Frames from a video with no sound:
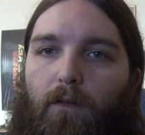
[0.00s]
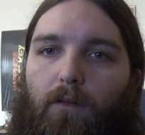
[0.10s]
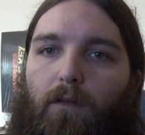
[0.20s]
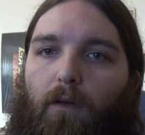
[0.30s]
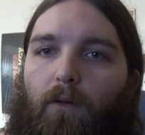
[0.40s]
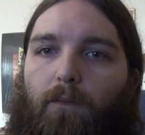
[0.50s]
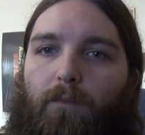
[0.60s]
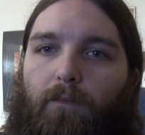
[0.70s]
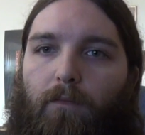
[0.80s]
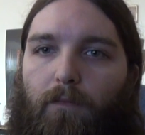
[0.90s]
So
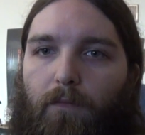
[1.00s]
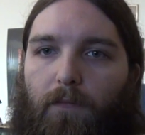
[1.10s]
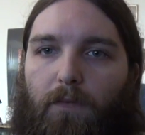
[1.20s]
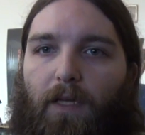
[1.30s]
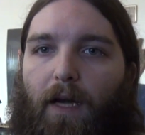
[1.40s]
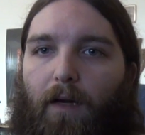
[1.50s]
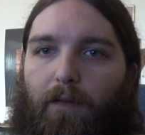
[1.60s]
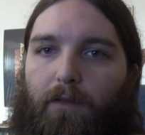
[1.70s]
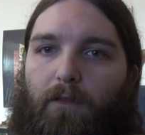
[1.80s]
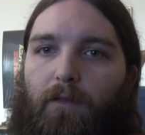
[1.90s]
yeah,
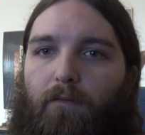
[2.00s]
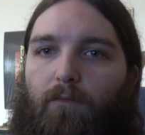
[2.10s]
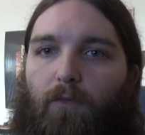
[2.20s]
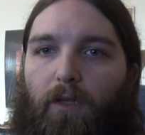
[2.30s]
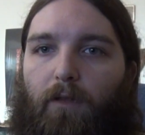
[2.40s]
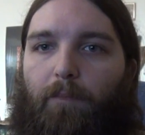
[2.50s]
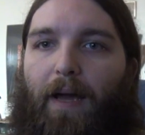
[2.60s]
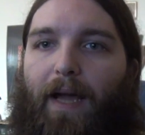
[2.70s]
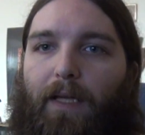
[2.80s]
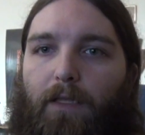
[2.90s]
it's really
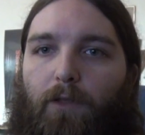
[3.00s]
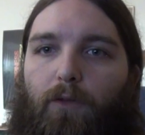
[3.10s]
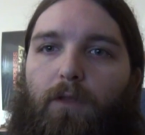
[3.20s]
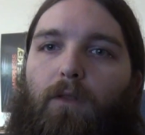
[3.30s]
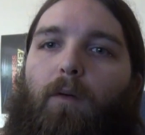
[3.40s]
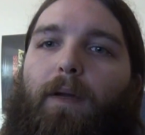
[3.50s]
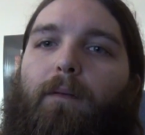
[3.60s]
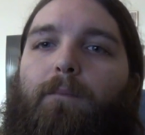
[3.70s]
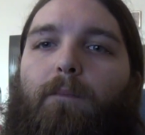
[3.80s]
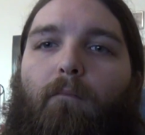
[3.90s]
baggy and loose on me.
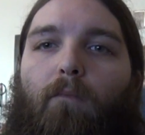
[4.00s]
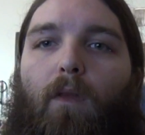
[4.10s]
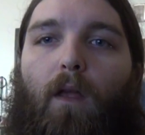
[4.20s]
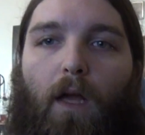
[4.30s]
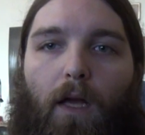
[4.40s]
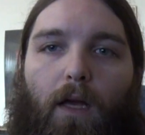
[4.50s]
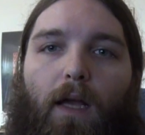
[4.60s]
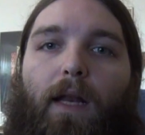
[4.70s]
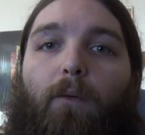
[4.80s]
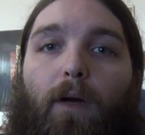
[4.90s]

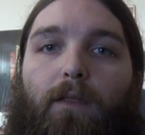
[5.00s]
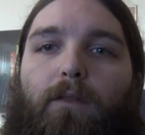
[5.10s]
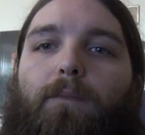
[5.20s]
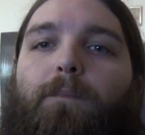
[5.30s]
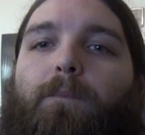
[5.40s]
Anyways,